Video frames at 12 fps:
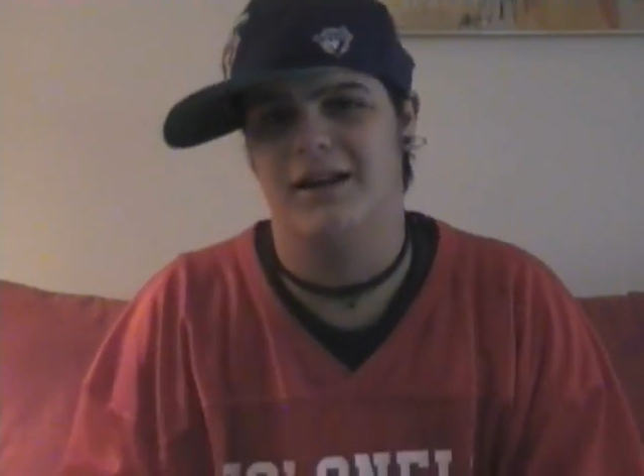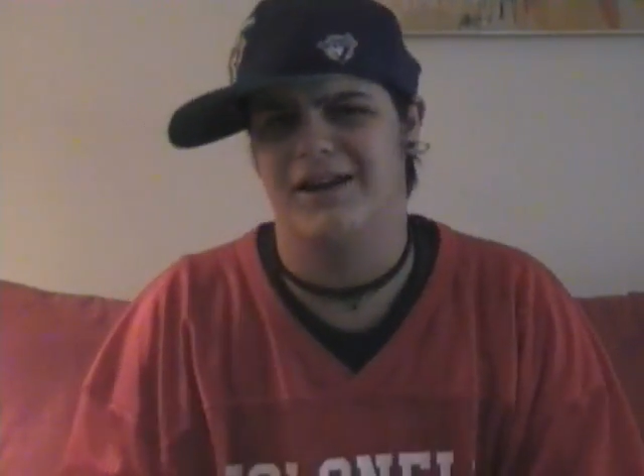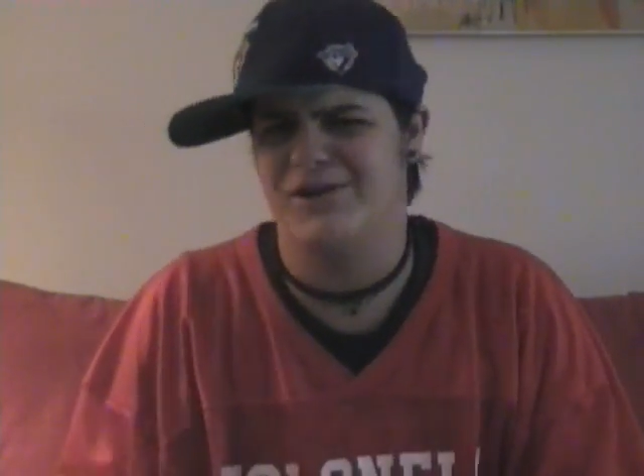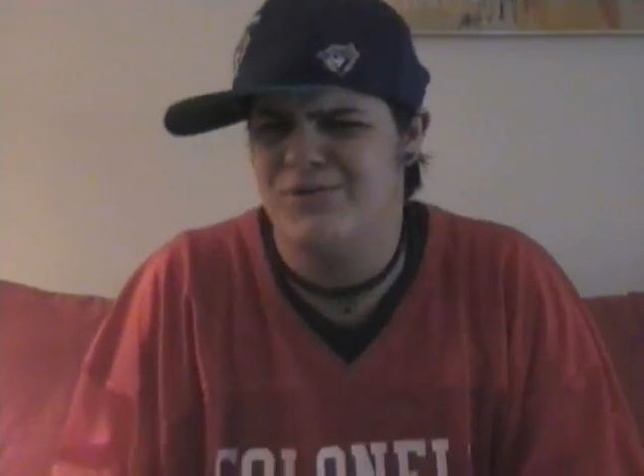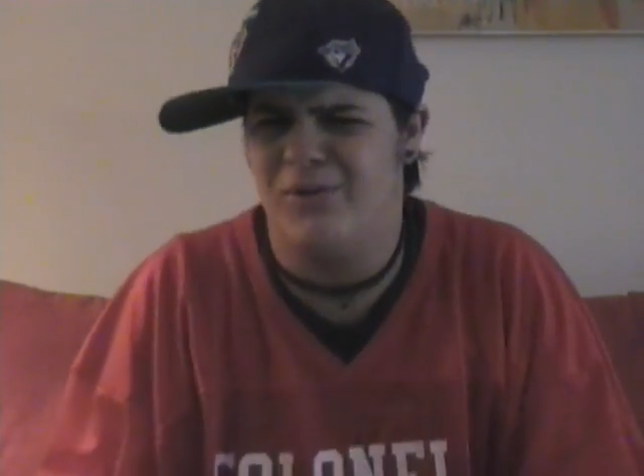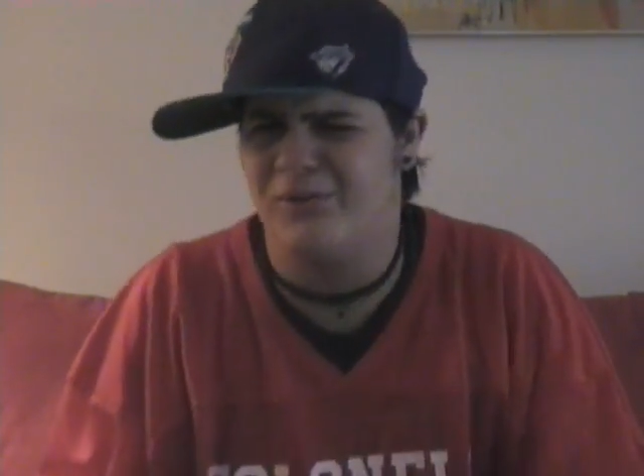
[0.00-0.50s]

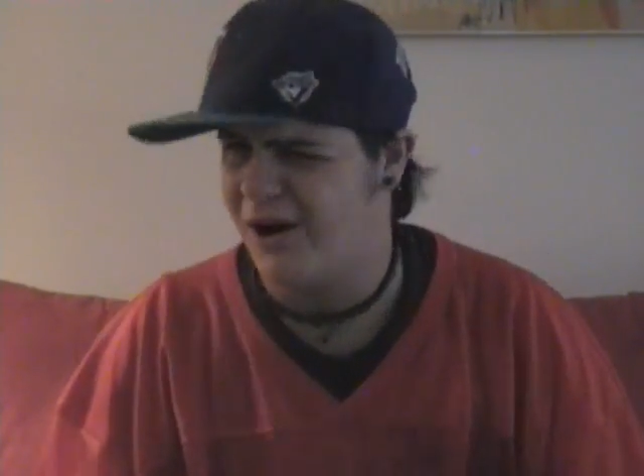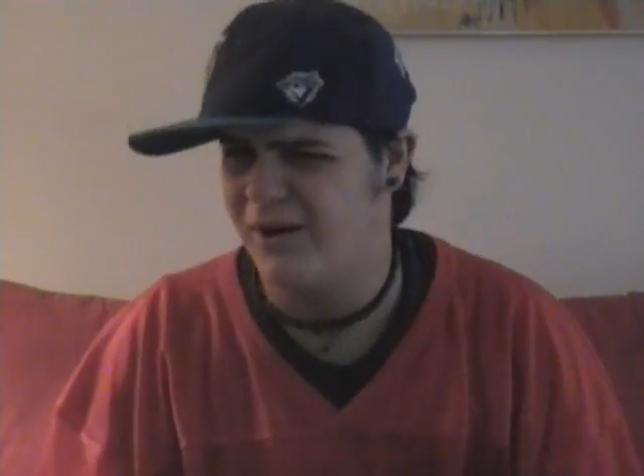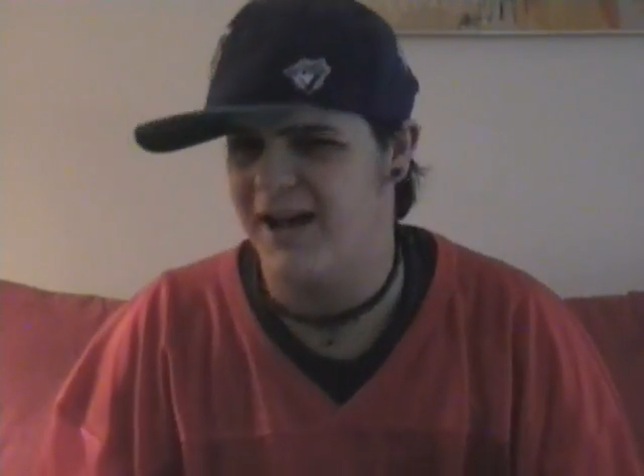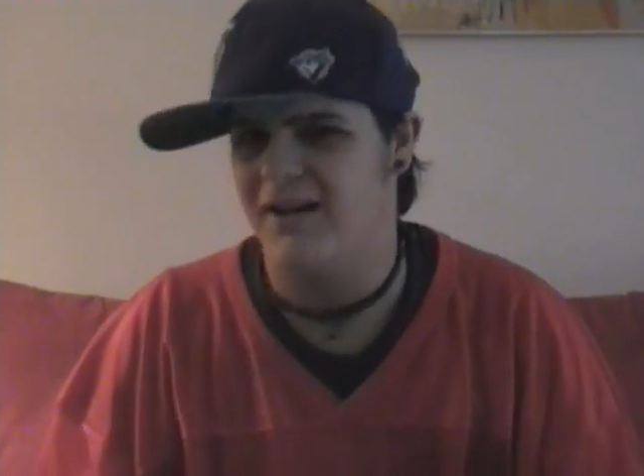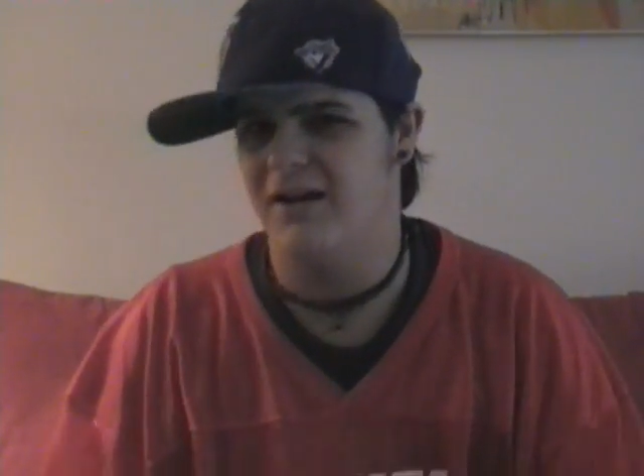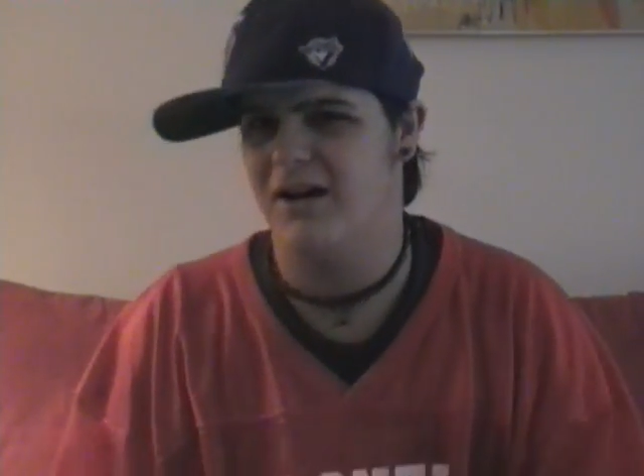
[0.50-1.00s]
Like you don't know
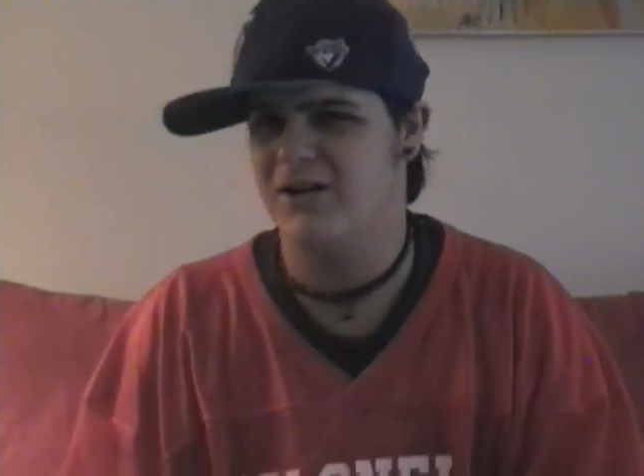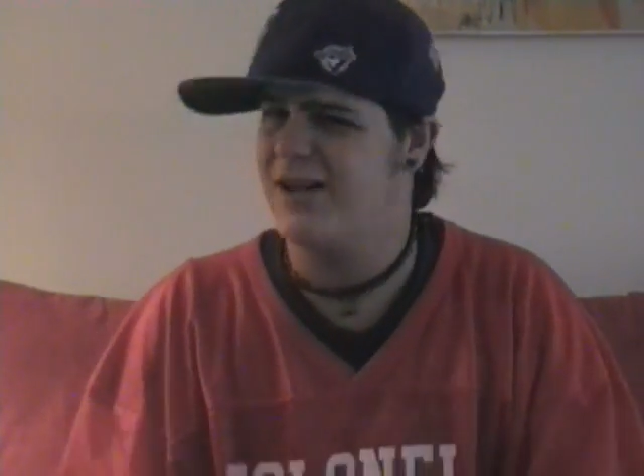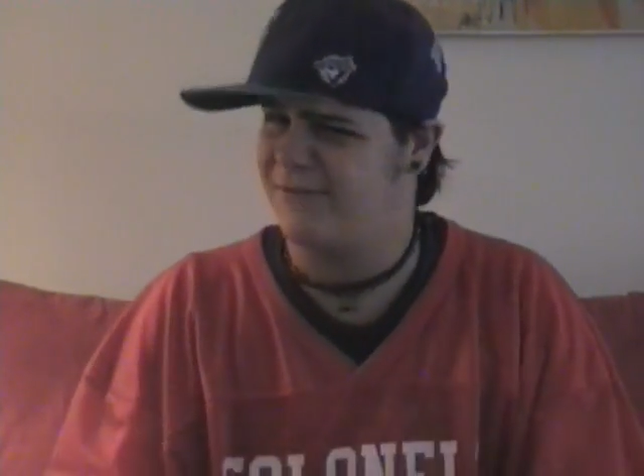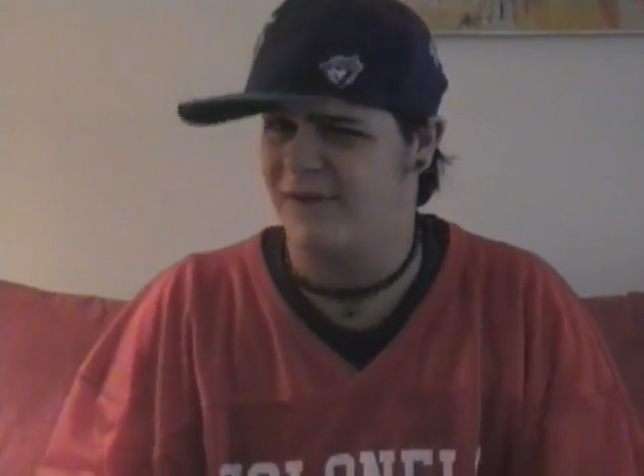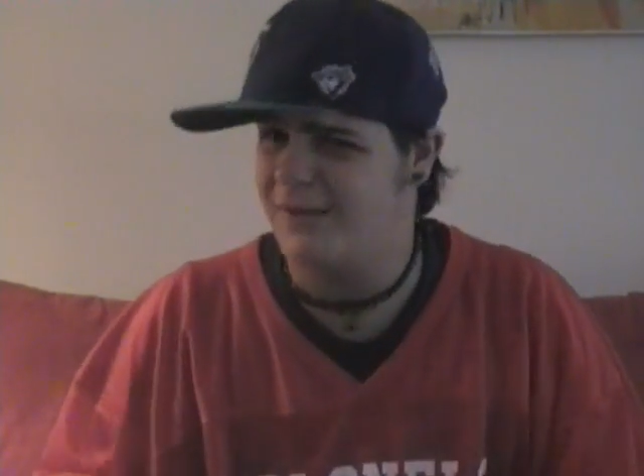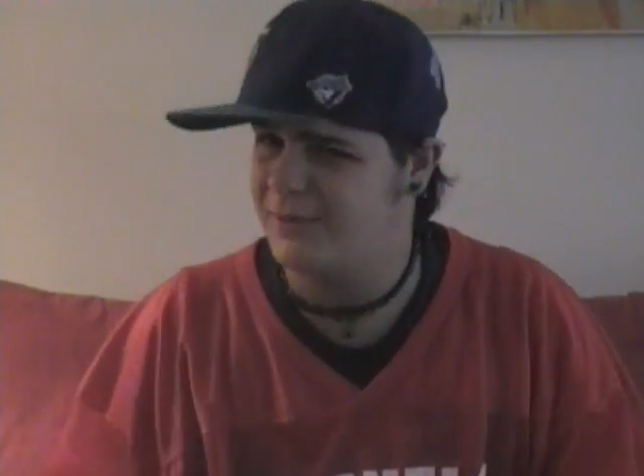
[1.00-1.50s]
that, dog. You
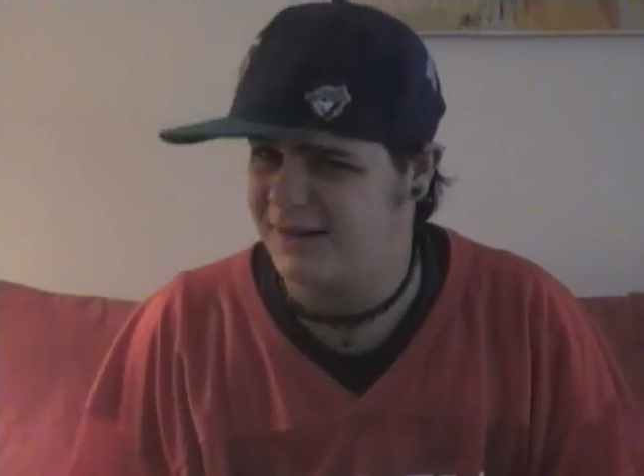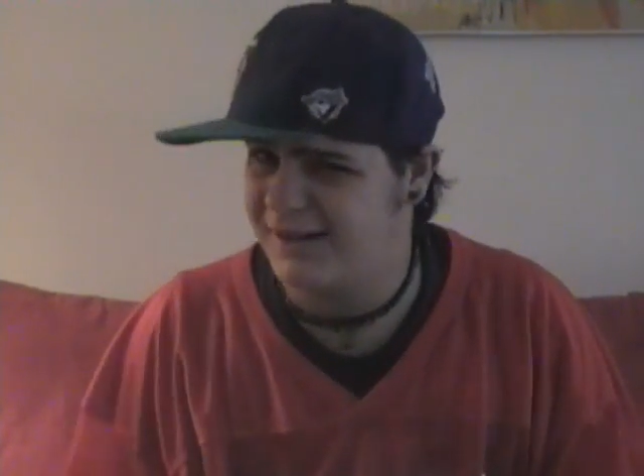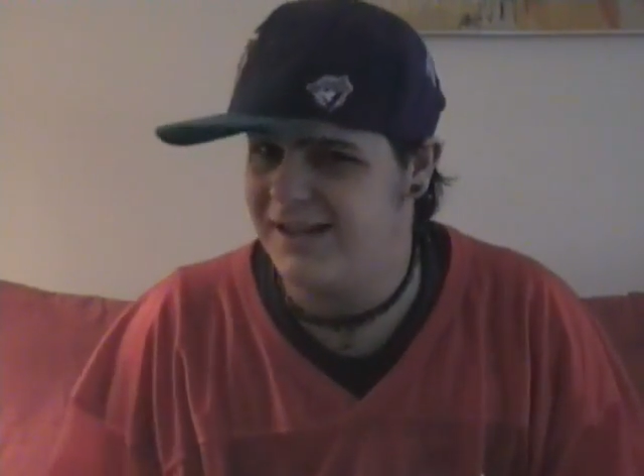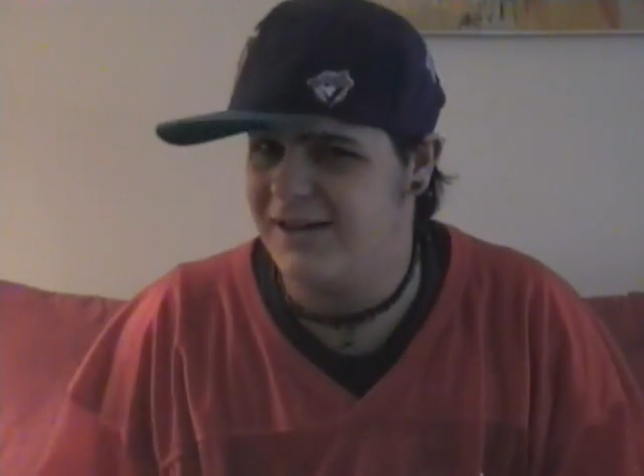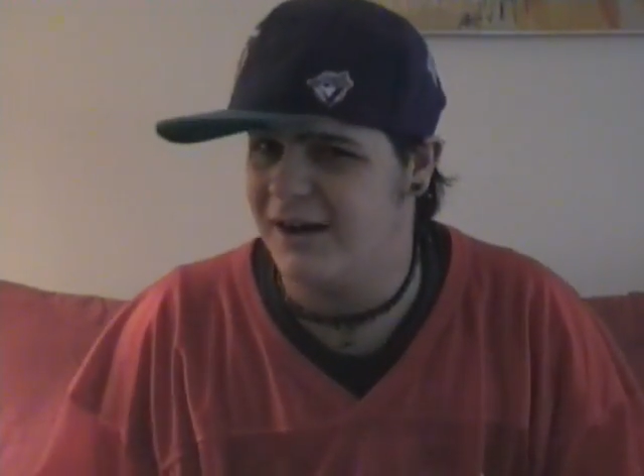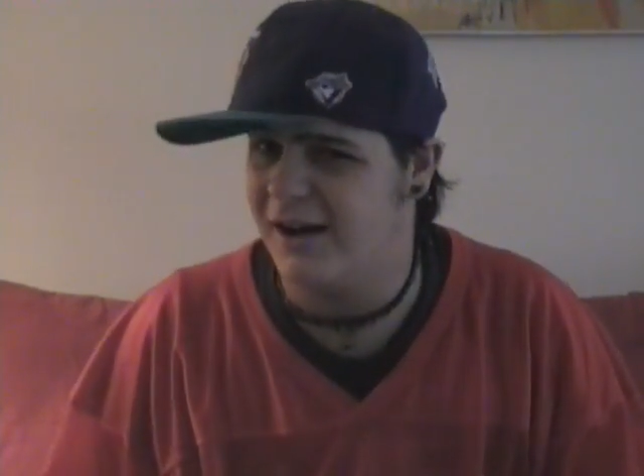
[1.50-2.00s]
from
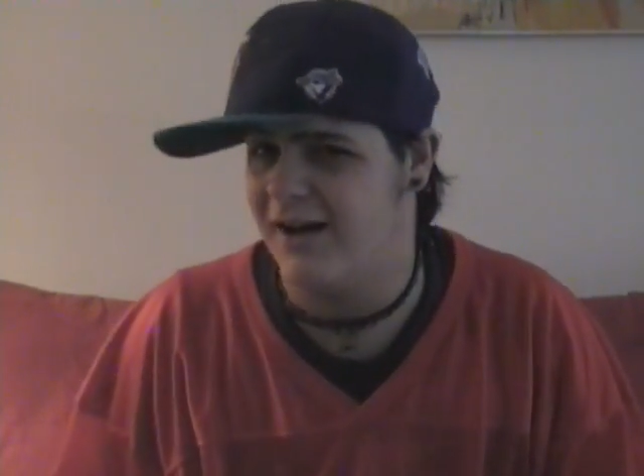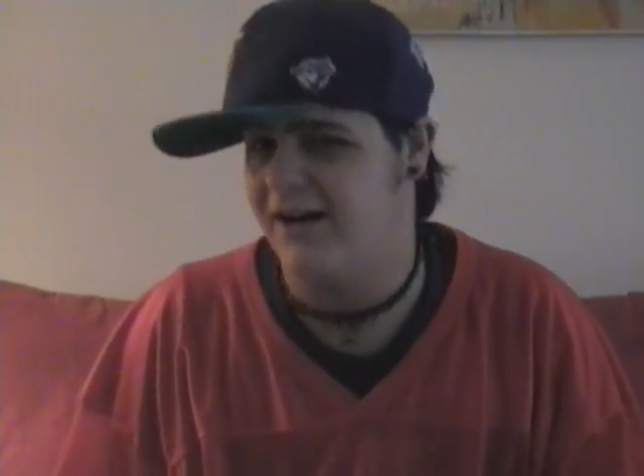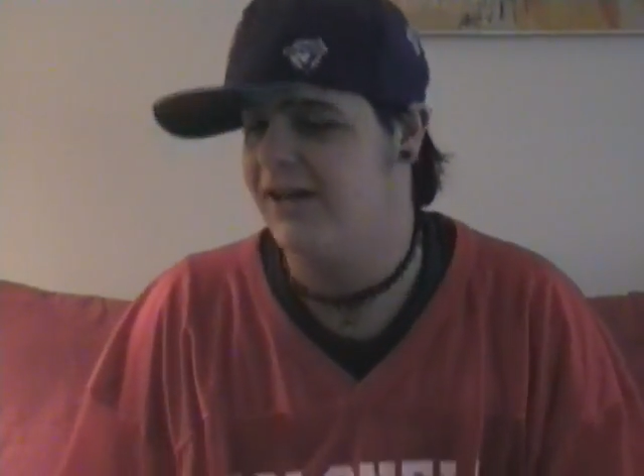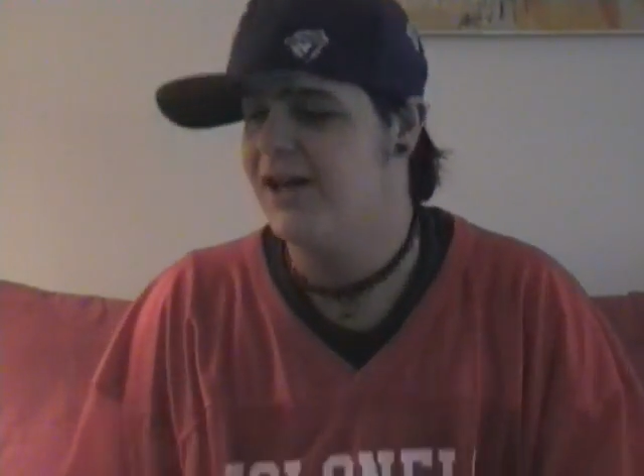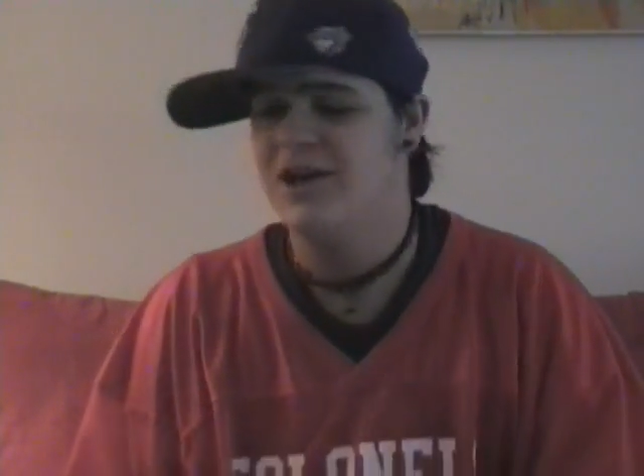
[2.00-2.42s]
T, dog.